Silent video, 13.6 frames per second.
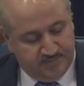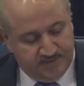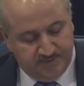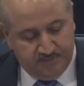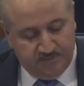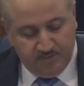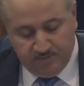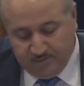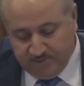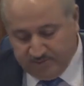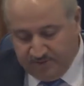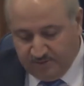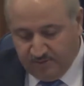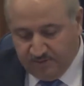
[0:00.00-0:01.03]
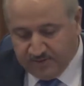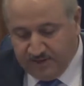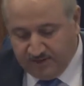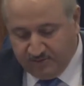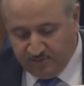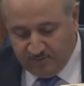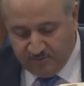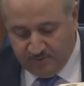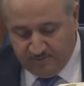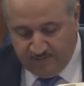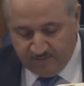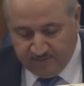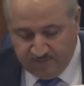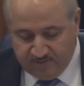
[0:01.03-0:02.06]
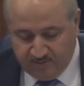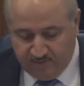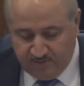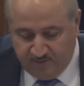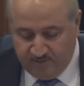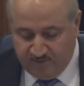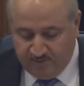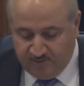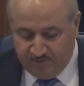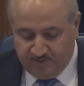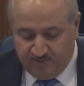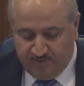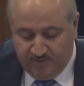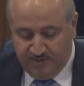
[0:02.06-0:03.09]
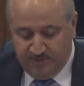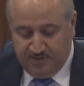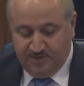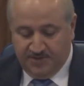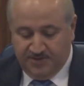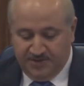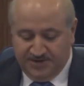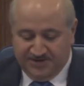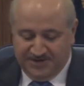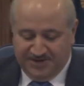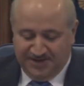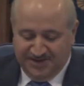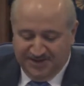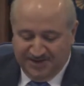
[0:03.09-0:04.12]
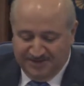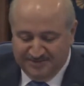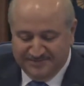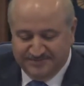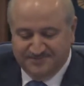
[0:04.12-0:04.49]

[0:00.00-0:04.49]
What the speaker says: This point, Mr. Abu-Ghazaleh talked about it, so we need to raise it again.